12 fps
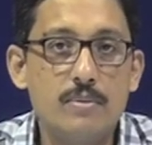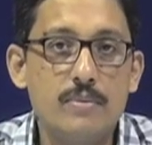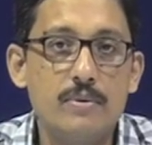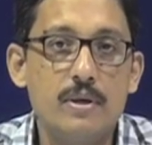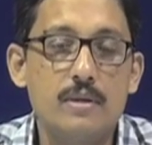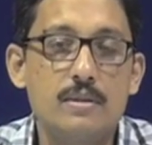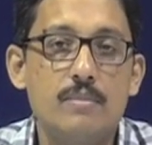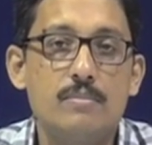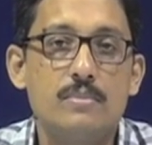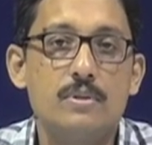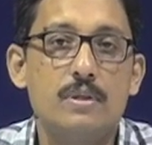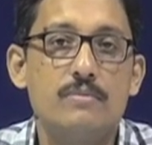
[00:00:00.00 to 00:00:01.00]
maybe
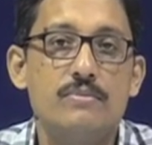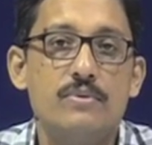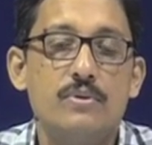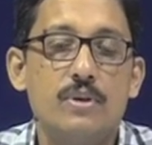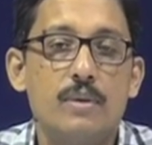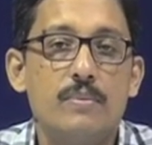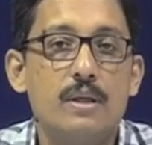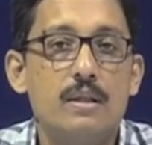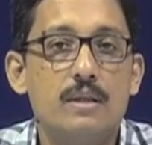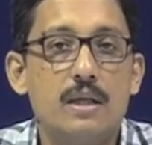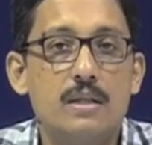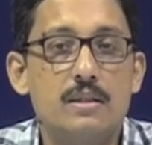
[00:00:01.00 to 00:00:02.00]
some
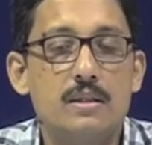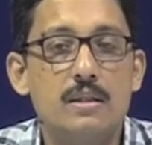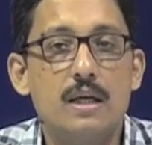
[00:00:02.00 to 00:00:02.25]
photochemical reaction